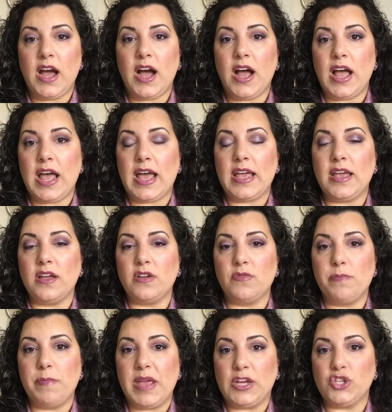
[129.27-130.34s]
I
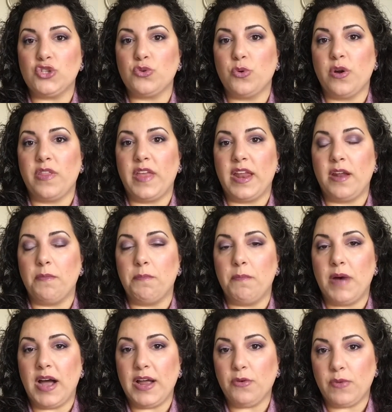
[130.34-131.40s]
make sure that
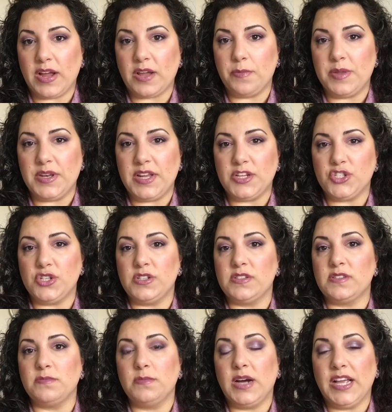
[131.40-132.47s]
my
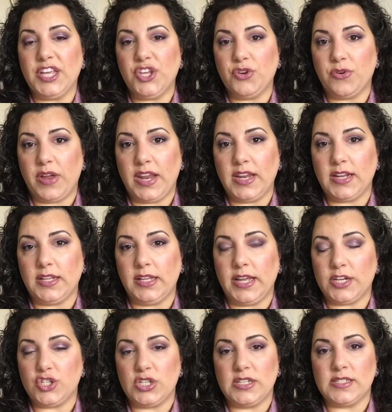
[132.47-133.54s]
recommendations, my curated
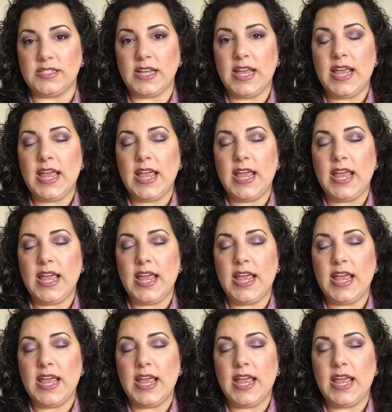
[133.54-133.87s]
collections,